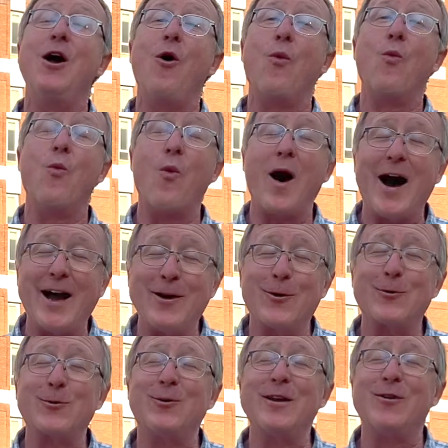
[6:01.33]

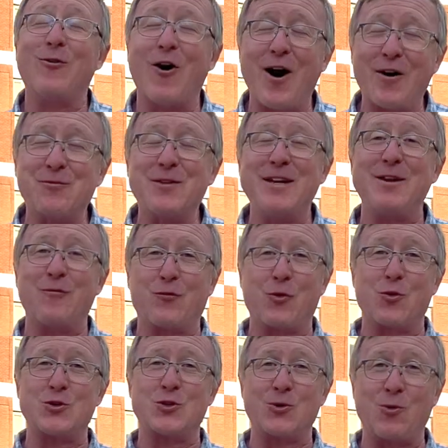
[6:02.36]
wildly lofty
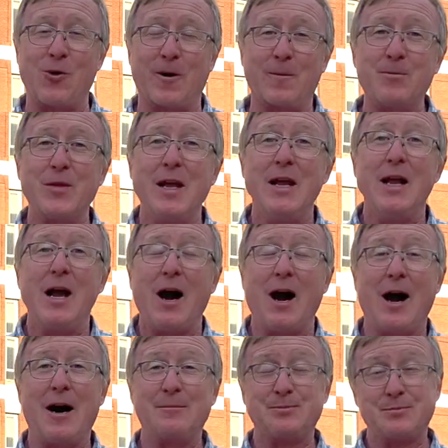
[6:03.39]
for sure.
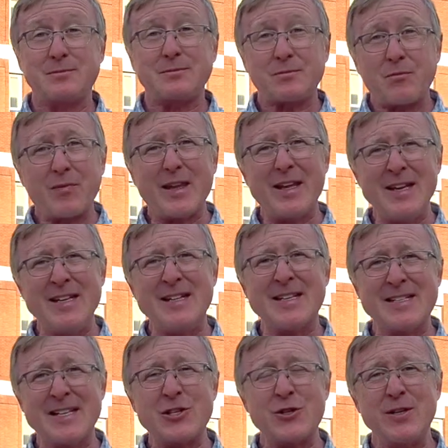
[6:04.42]
Um, in
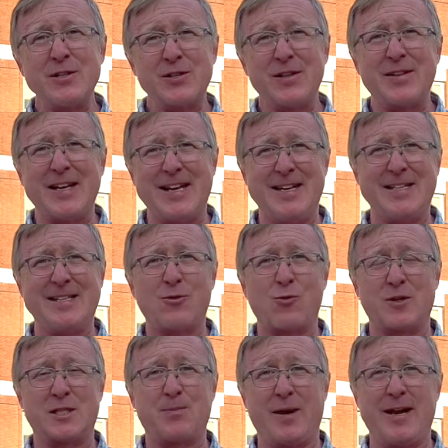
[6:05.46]
addition to the
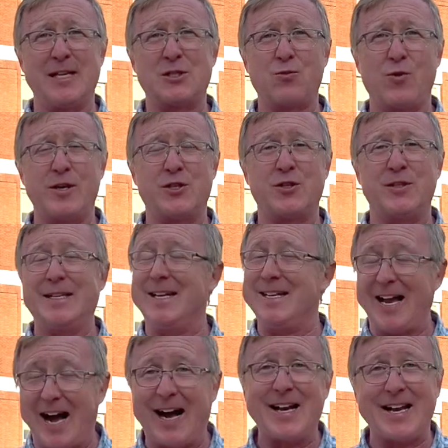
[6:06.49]
indoor space, which did
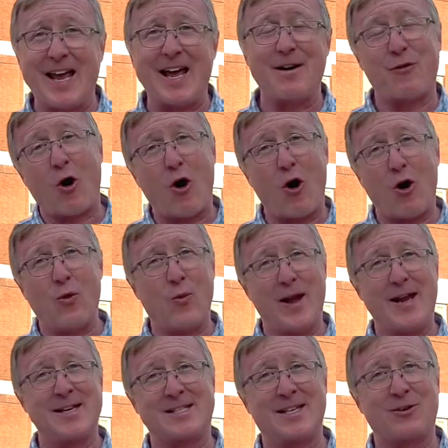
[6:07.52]
not have
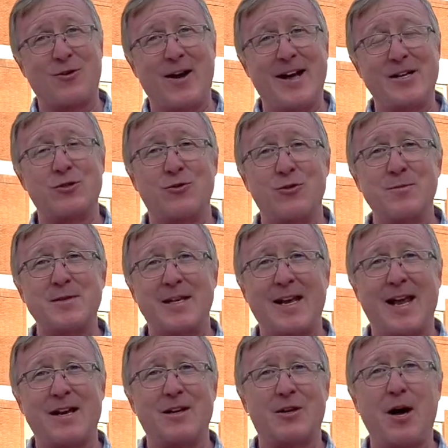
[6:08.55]
hallways and classrooms, it
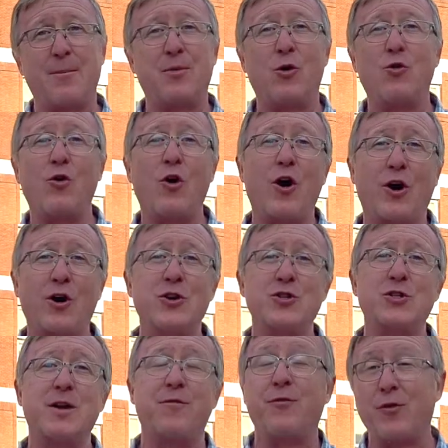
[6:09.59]
had a couple
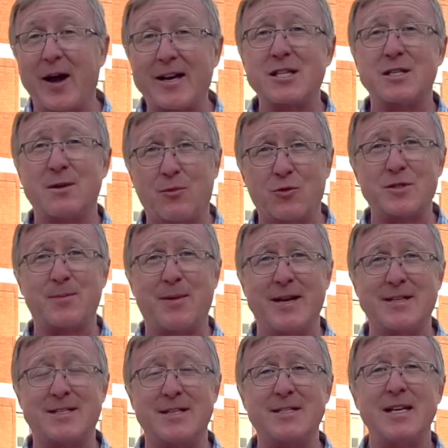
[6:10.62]
large flexible
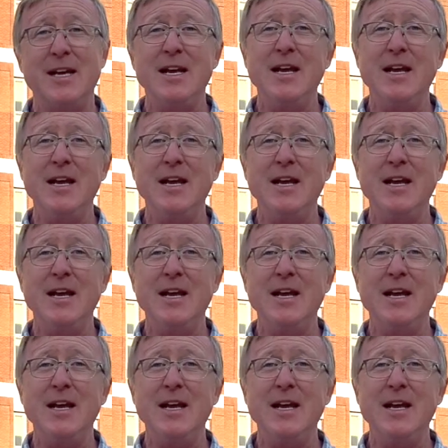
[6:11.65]
spaces,